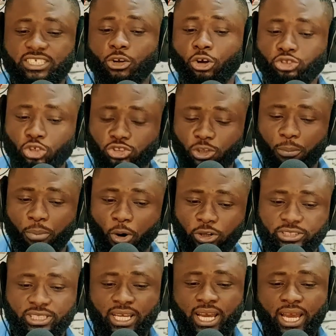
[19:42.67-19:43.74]
He also
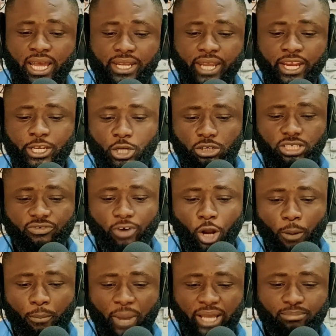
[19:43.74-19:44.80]
supports the new
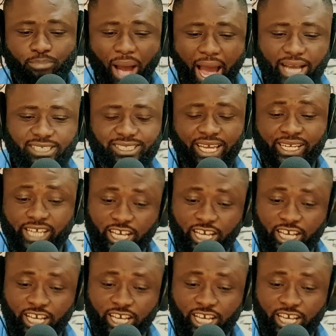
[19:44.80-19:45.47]
development banks and